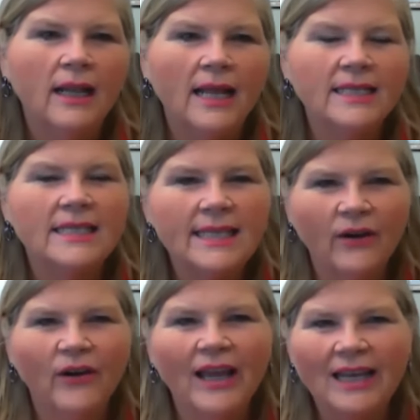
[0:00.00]
And
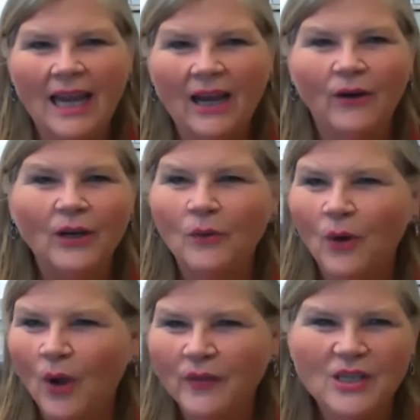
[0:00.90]
Sarah and Aaron, who
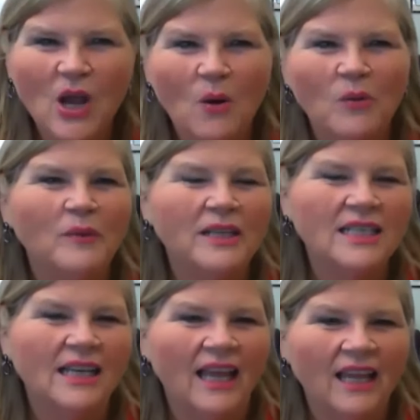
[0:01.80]
are on this call with me
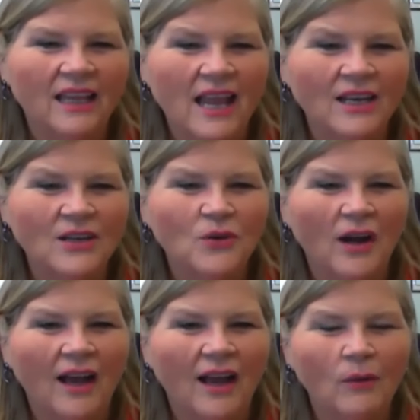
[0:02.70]
today, and
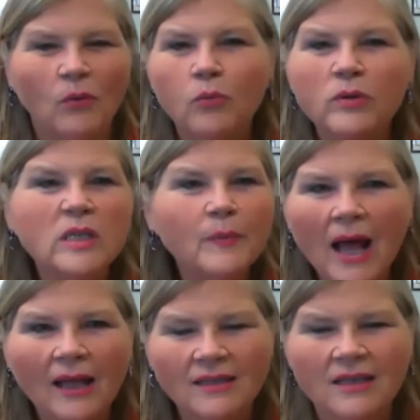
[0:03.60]
or I, will
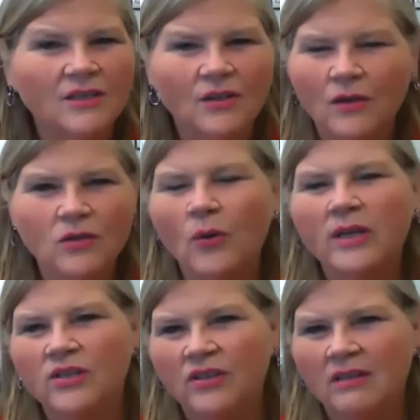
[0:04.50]
respond to those
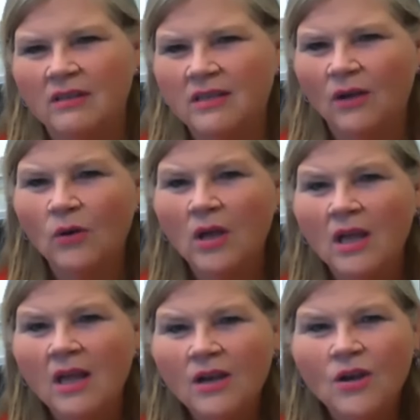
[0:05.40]
questions. So
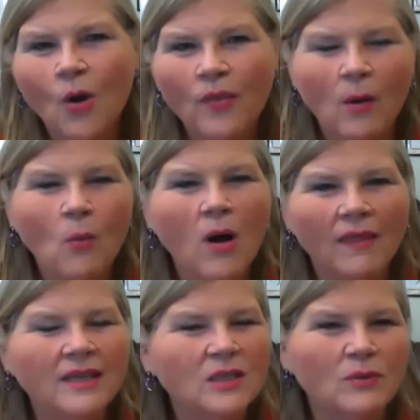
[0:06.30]
know that while
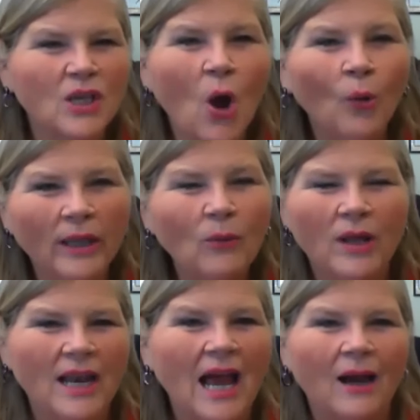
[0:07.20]
this was only
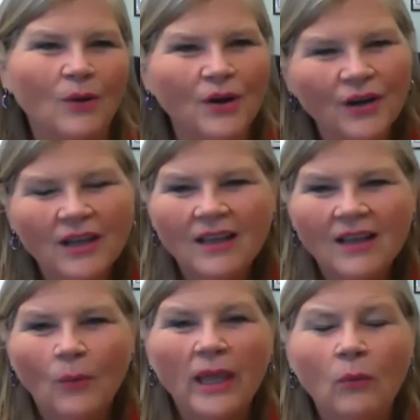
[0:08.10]
one hour,
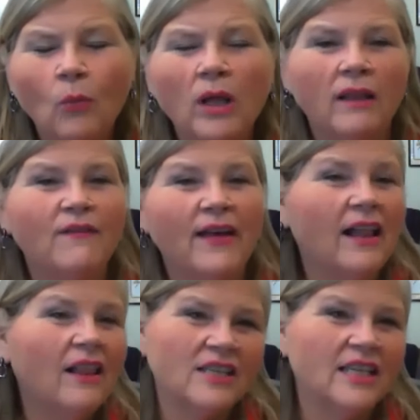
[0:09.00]
we will
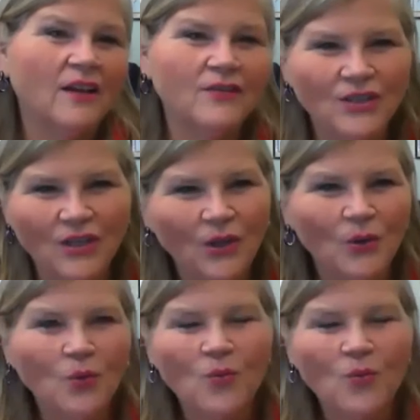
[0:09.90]
avail ourselves to you